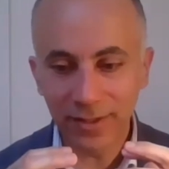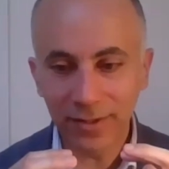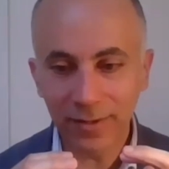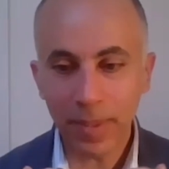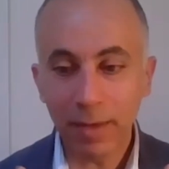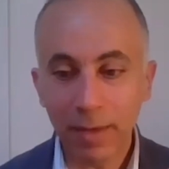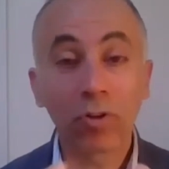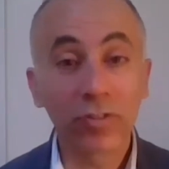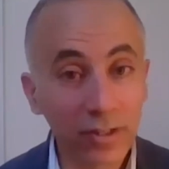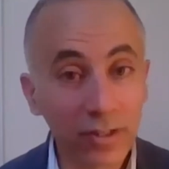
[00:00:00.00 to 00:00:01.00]
a, a
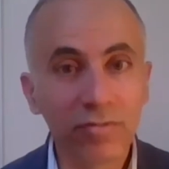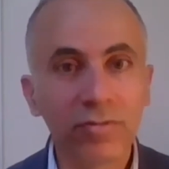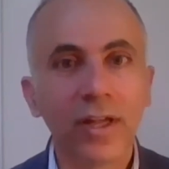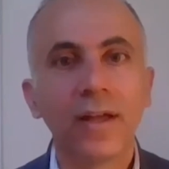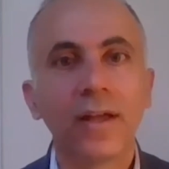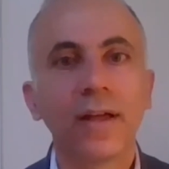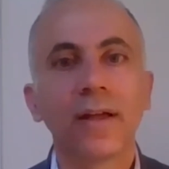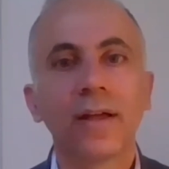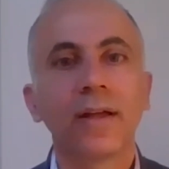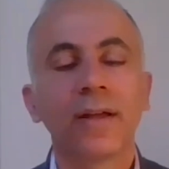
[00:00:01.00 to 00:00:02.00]
positive uh,
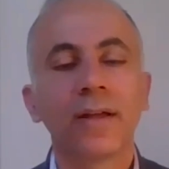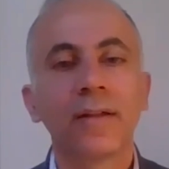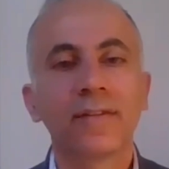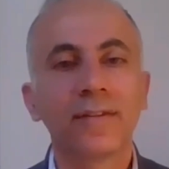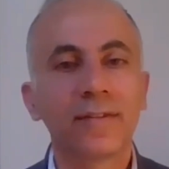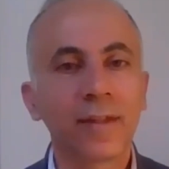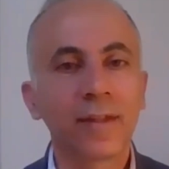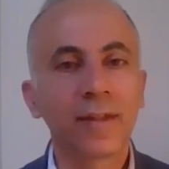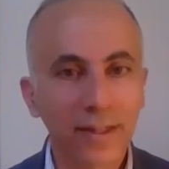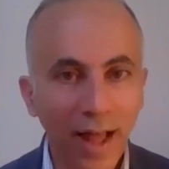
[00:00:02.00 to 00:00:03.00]
uh,
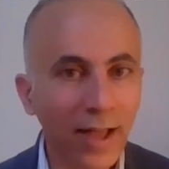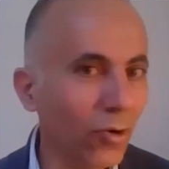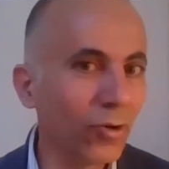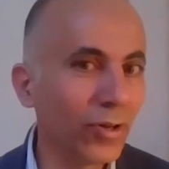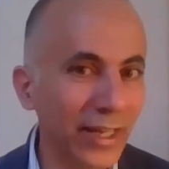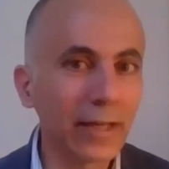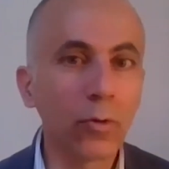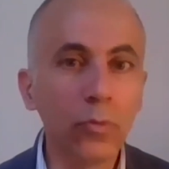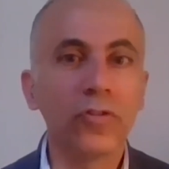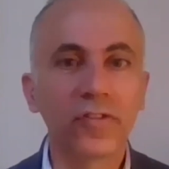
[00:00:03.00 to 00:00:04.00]
system that I call
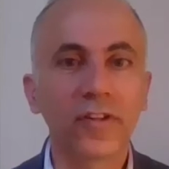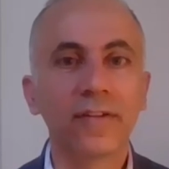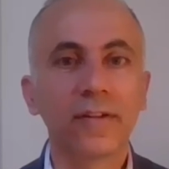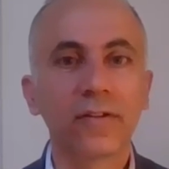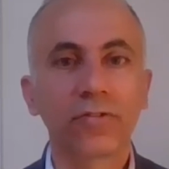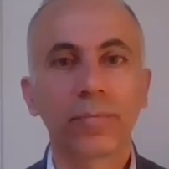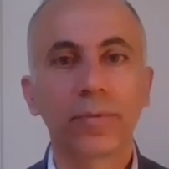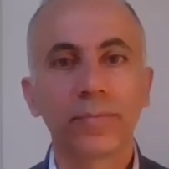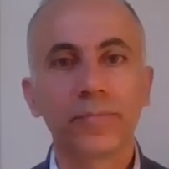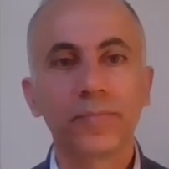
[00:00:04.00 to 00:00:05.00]
inclusive citizenship.
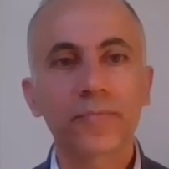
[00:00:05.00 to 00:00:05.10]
